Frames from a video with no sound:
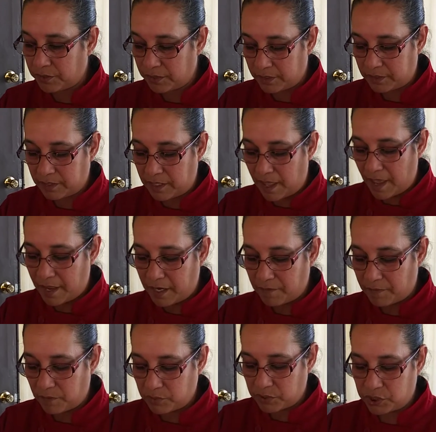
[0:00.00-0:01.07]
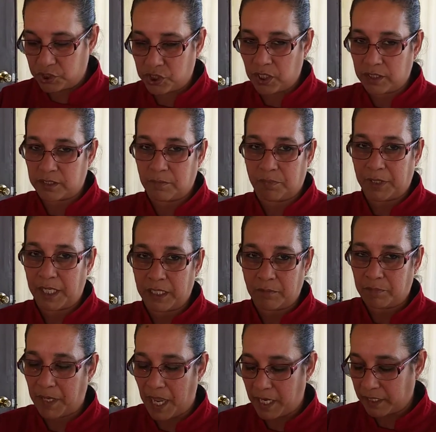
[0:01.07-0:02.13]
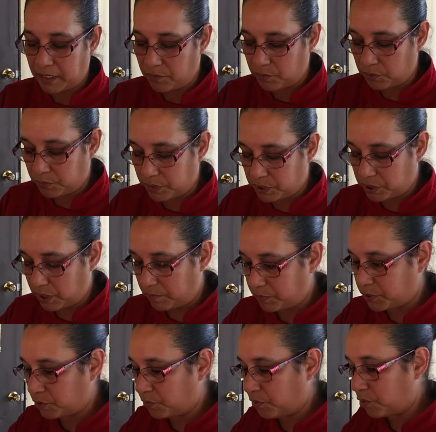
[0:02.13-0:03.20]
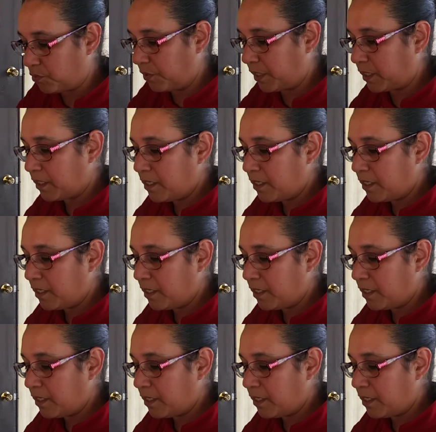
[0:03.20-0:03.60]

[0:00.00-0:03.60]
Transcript: that if it was just a plain patty. It would reach temperature real quick.